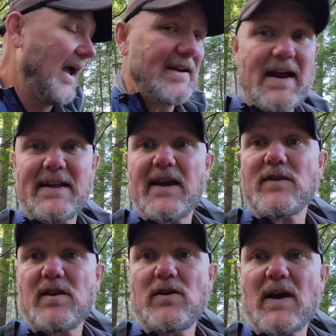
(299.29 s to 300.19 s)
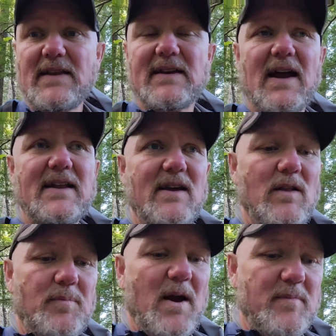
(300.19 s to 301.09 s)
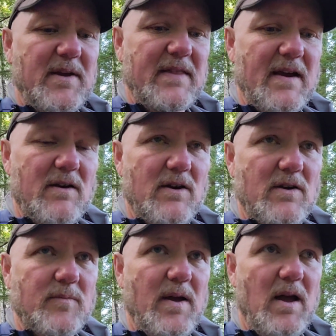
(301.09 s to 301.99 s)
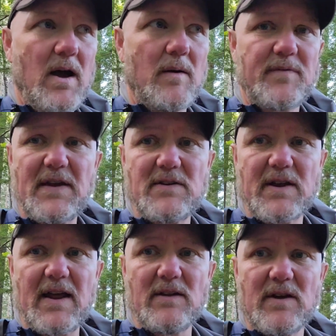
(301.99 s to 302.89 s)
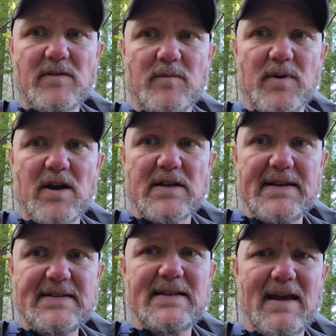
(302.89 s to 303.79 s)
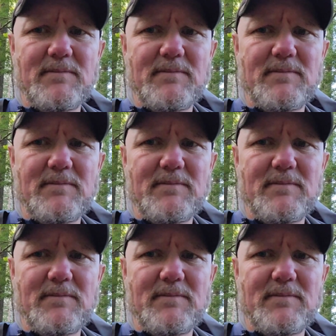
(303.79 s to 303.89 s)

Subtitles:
And Nightingale too. I think Nightingale will probably be in that group if they don't get held up too much. He said